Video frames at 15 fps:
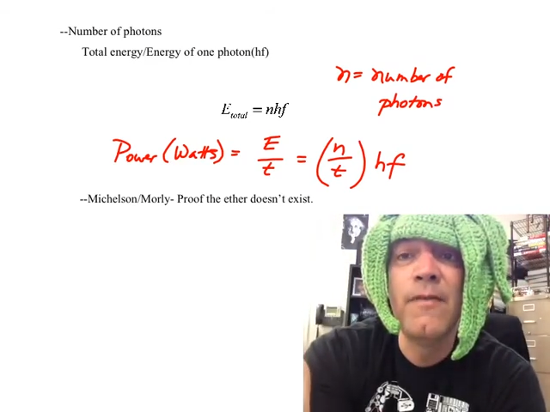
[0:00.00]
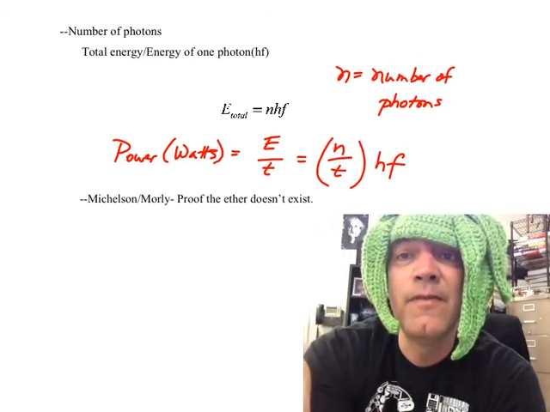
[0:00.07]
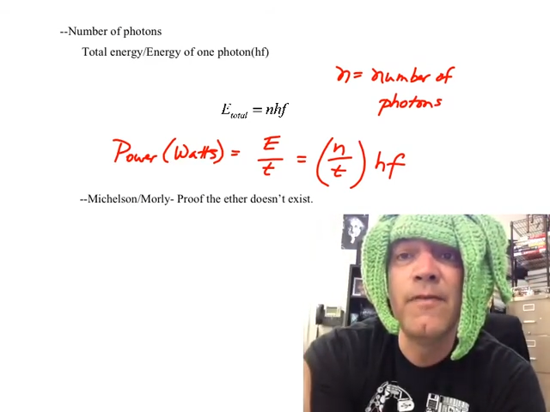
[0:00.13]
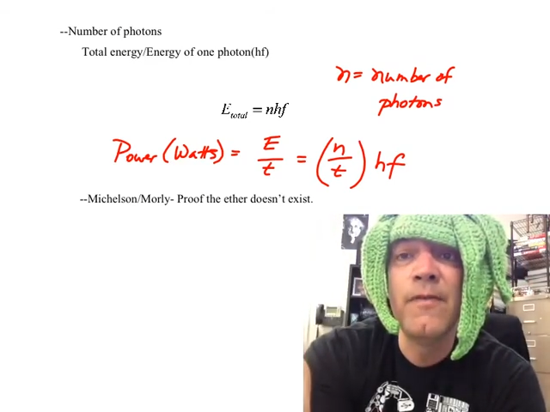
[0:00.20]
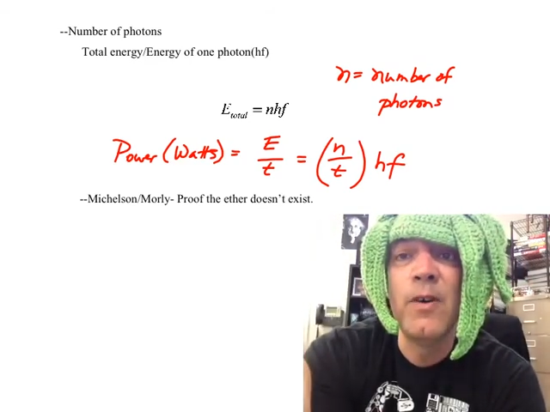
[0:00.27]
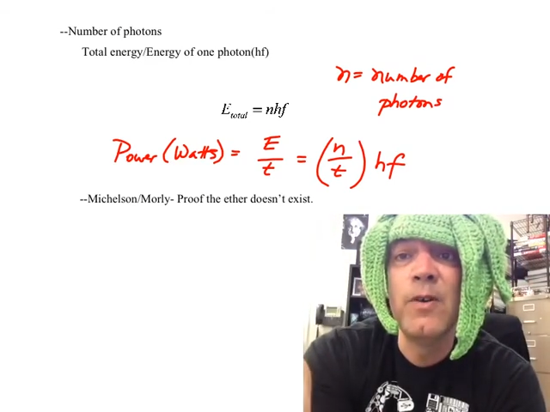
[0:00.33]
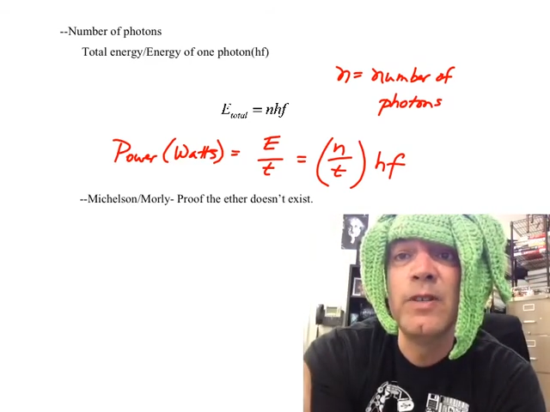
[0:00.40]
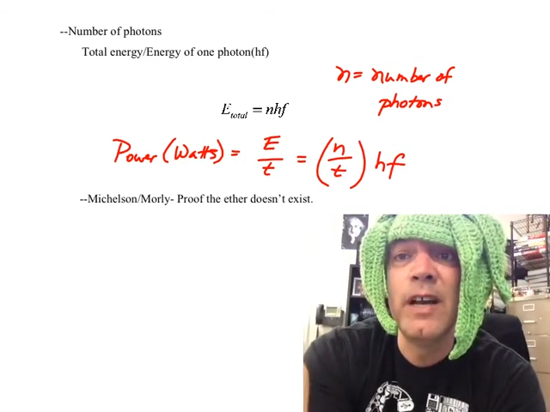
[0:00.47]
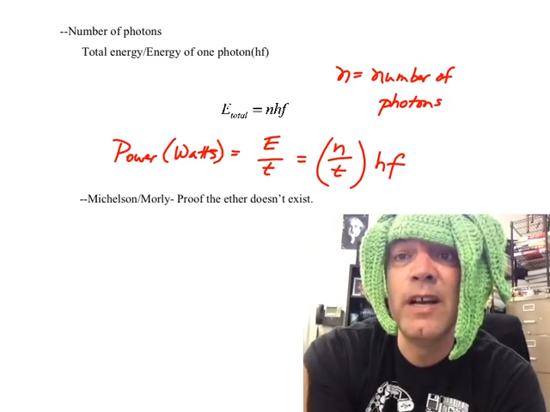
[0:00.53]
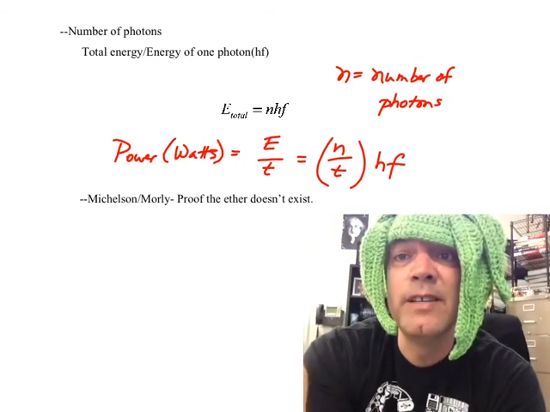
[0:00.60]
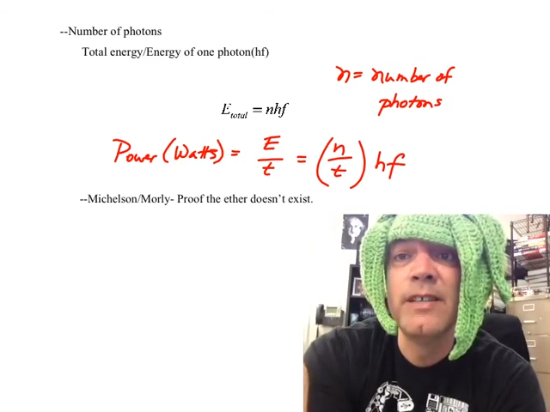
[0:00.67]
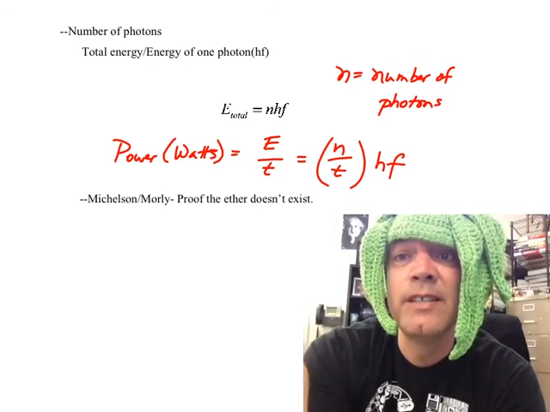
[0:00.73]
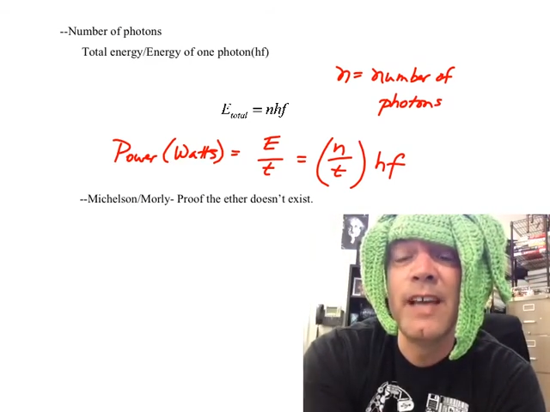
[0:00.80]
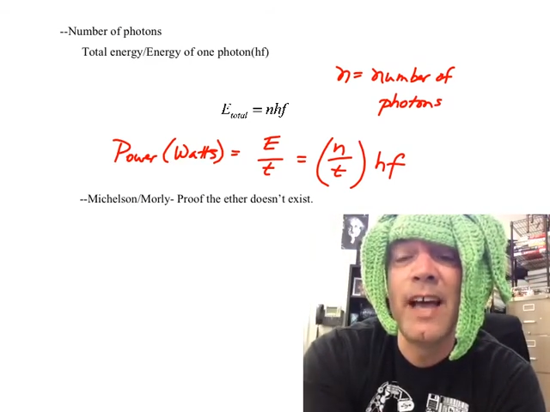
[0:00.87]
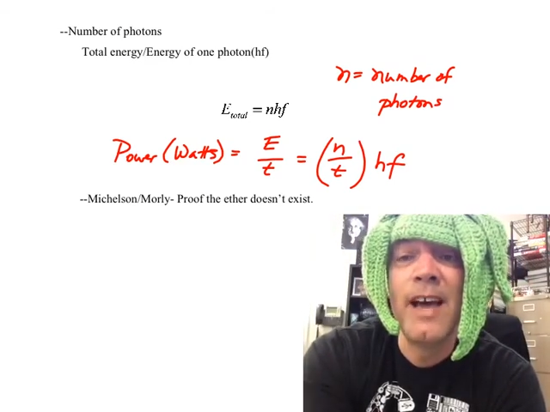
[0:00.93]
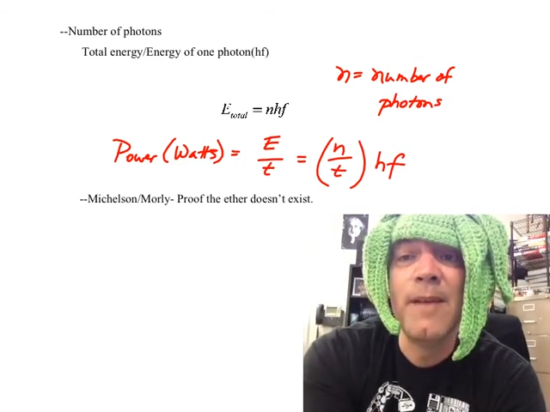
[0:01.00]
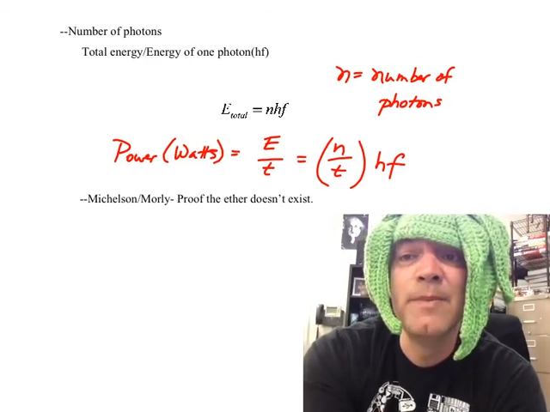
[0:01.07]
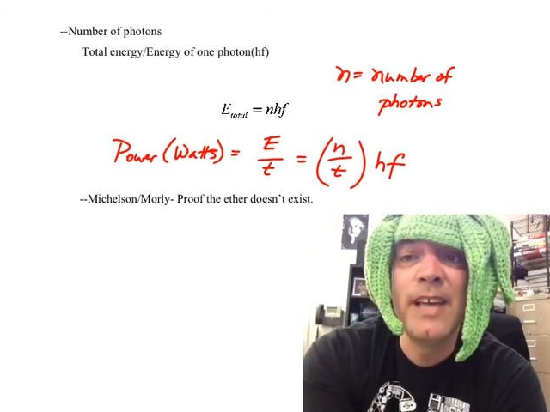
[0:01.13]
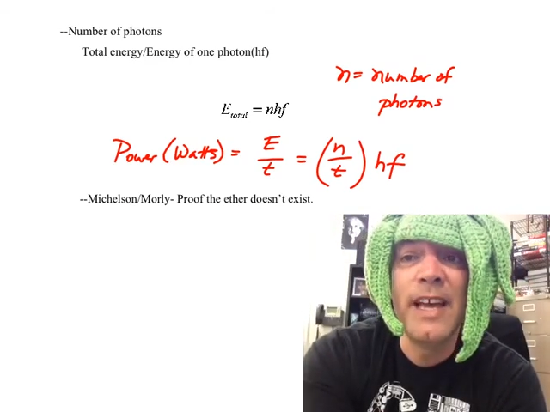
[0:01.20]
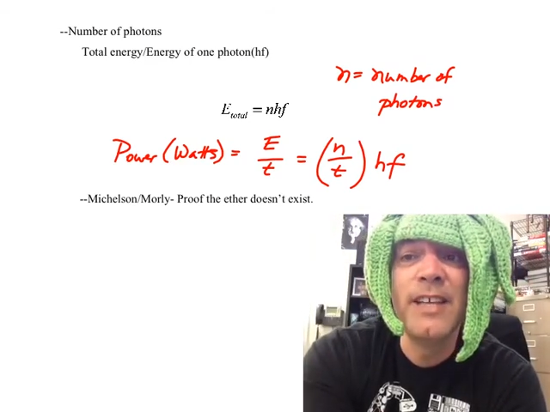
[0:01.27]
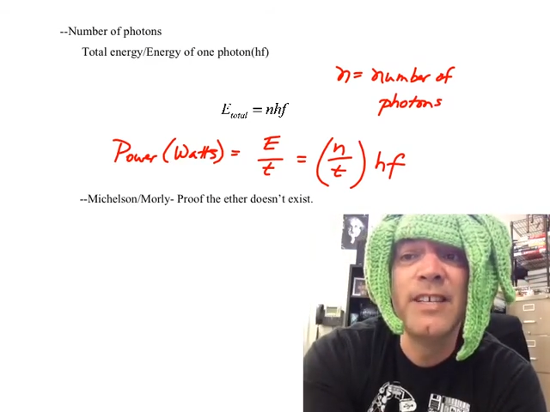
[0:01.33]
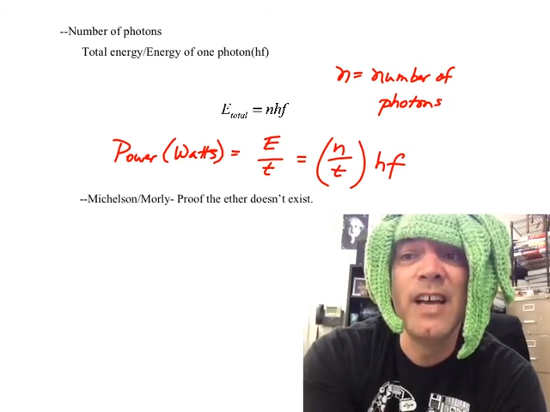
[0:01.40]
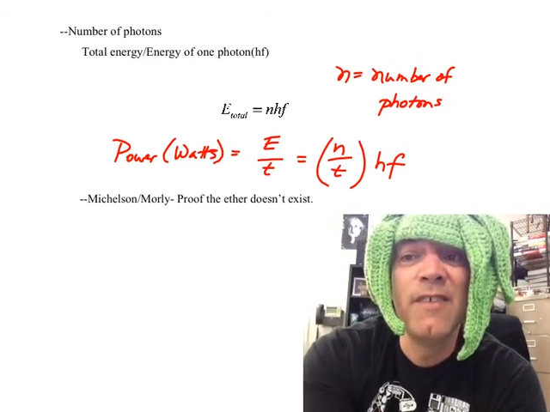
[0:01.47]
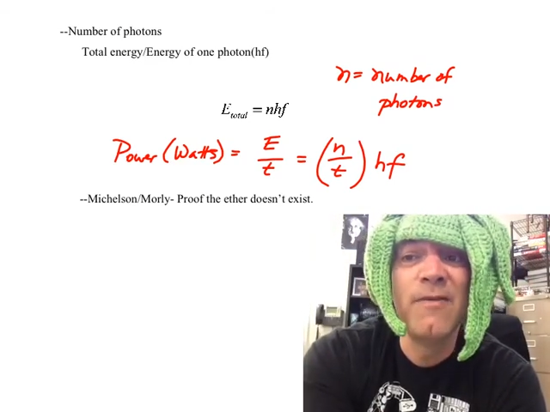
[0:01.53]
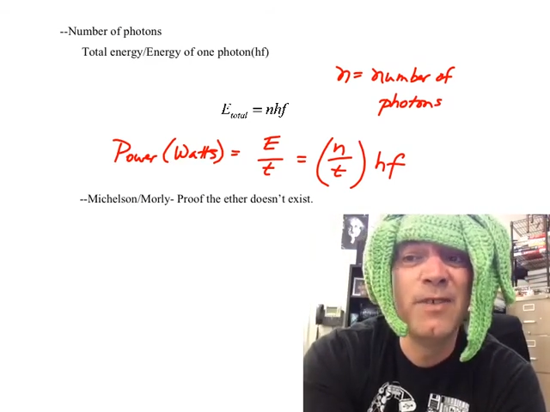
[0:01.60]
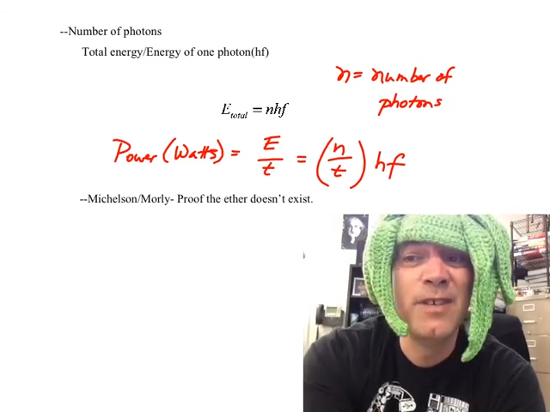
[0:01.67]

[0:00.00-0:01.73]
photons times hf,